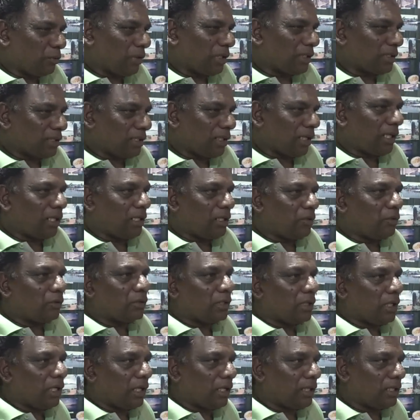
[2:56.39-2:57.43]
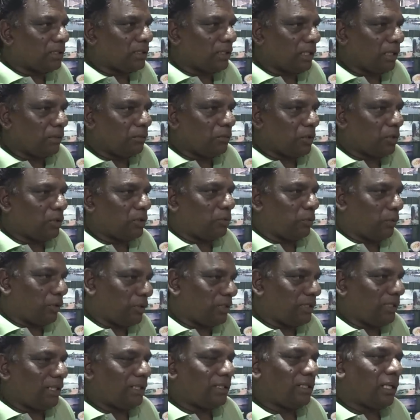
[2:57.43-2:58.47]
we are slightly on the higher side, because when you
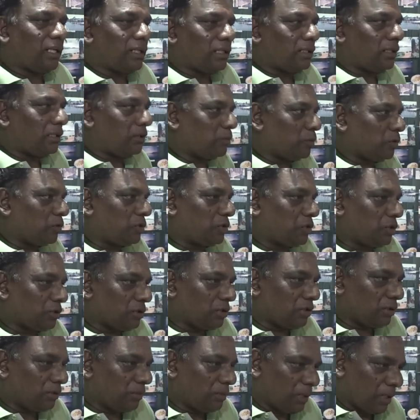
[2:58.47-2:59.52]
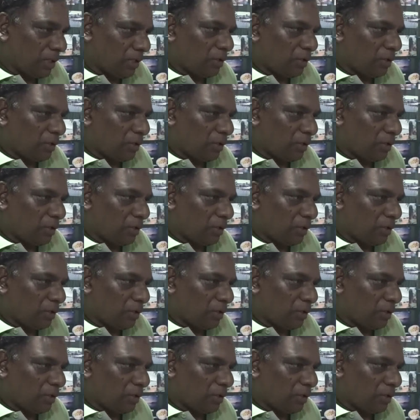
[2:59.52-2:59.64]
say second-hand bookshop,